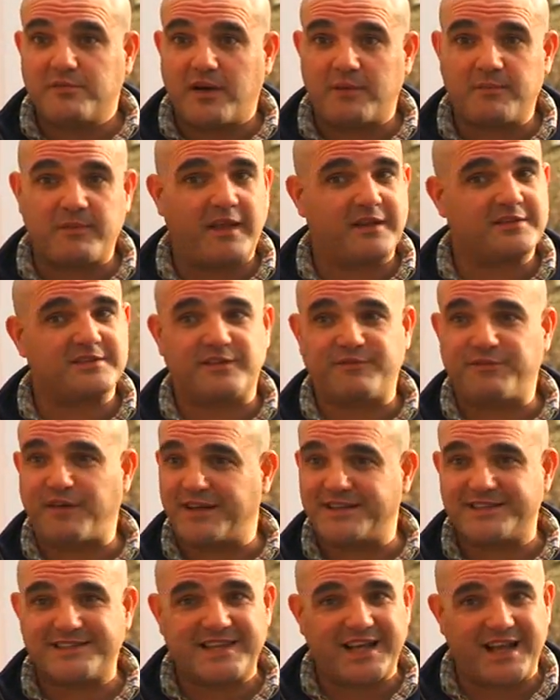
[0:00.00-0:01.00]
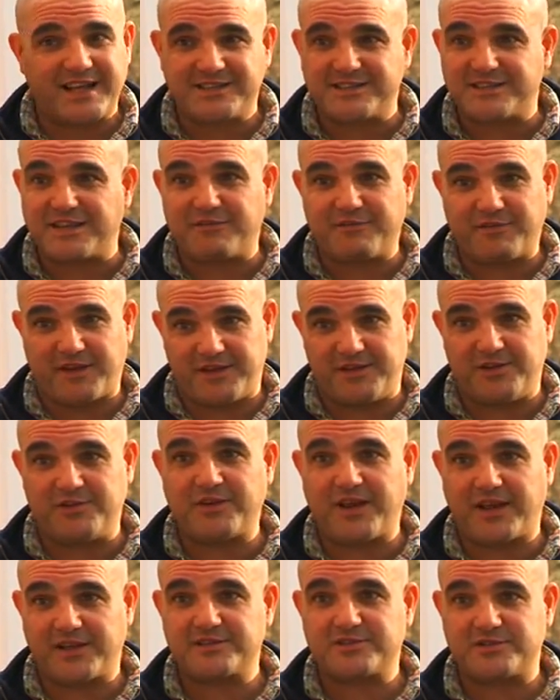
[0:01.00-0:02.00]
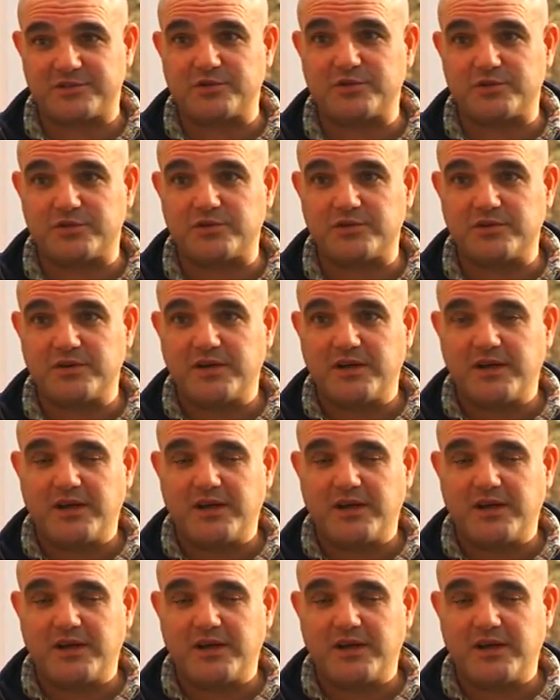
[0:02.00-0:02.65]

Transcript: I mean, that's a fantastic venue next door.